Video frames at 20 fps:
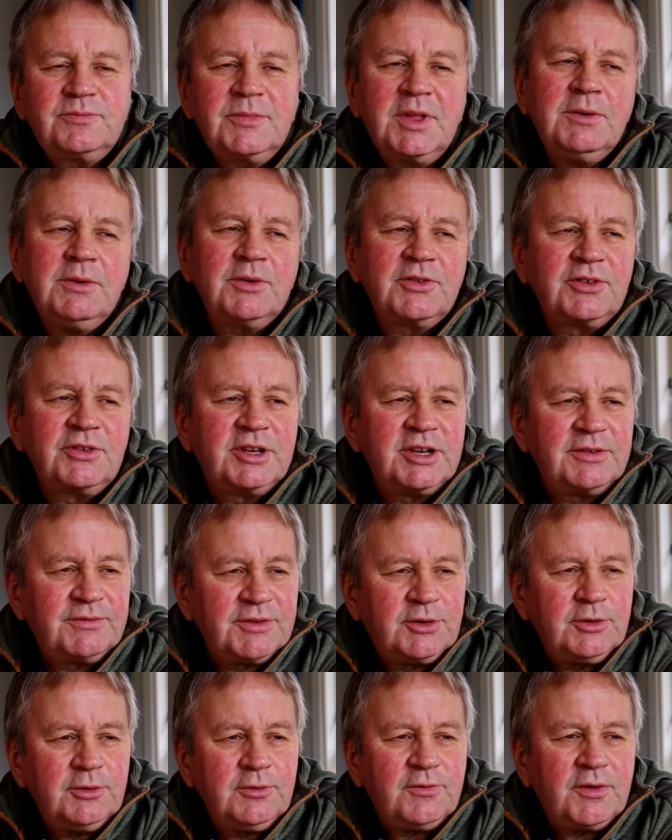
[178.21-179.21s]
He wasn't
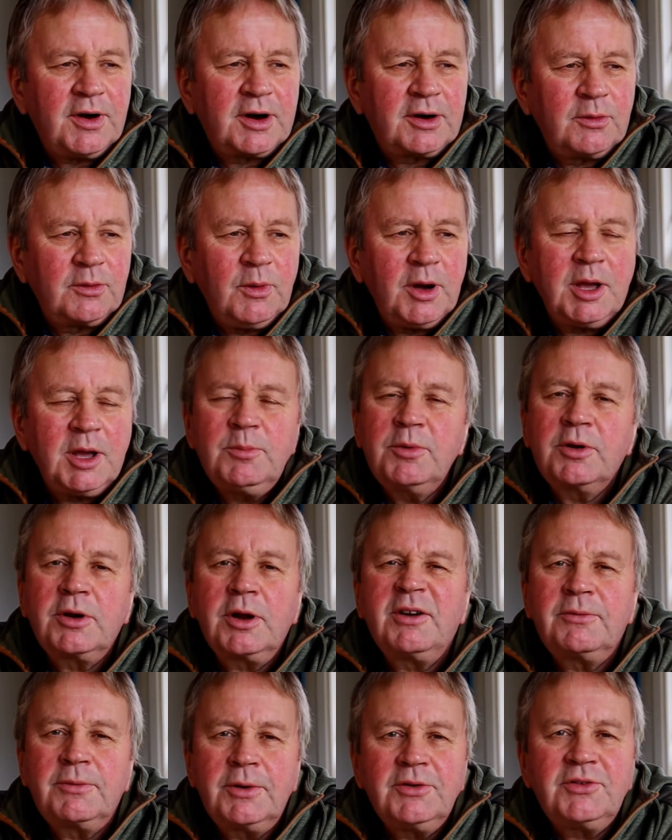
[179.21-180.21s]
living too far away, but
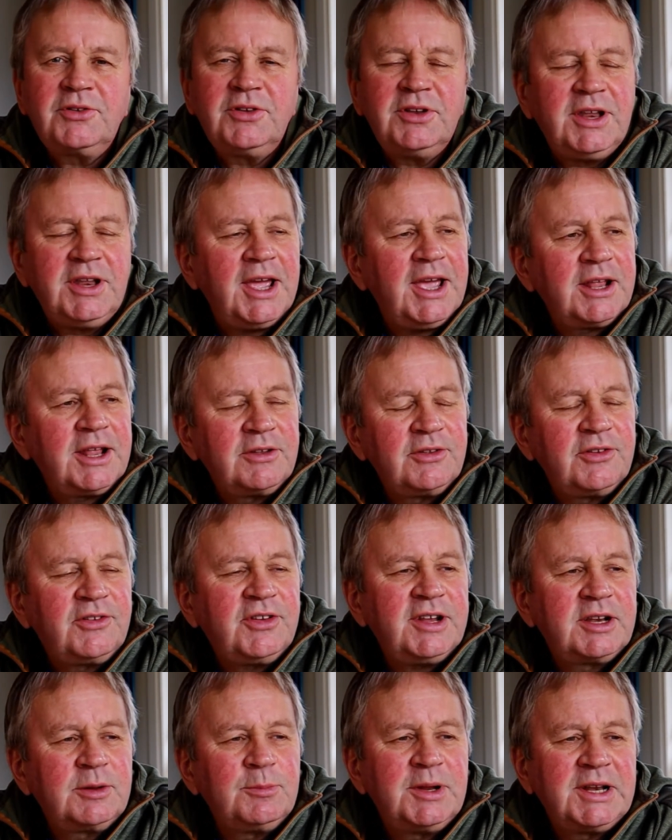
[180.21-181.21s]
I wrote to Dad and
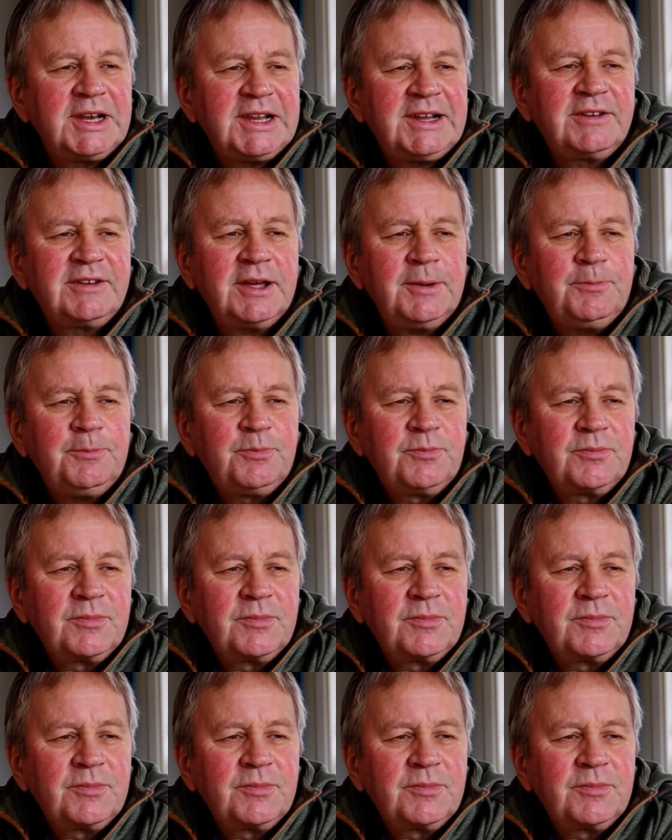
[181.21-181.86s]
sent him a letter.